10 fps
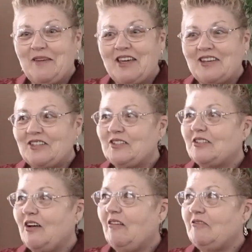
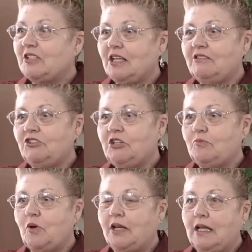because all of a sudden the
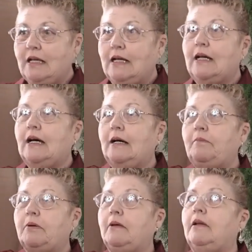ship went
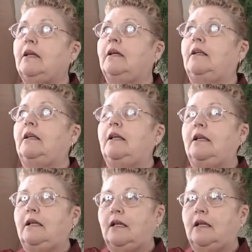up, and